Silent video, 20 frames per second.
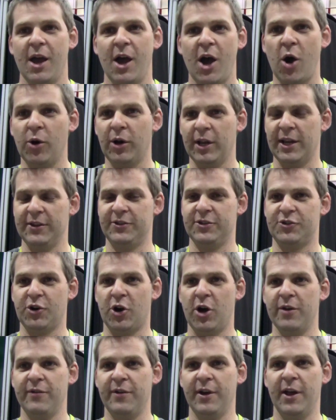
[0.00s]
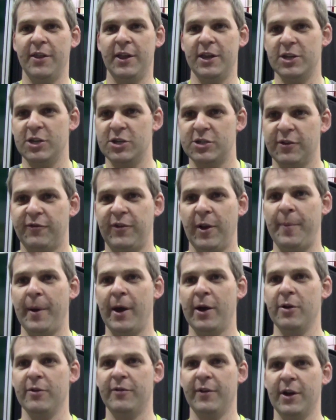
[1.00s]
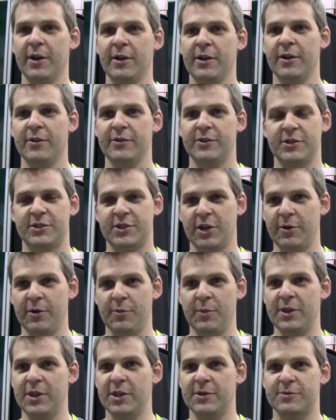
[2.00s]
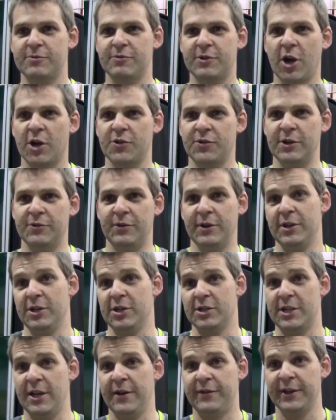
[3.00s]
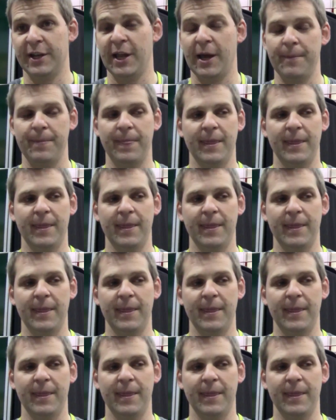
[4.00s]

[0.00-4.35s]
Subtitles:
hold it against the driver, and then you used to flip it over to show him when his car went through, and you just lift it up.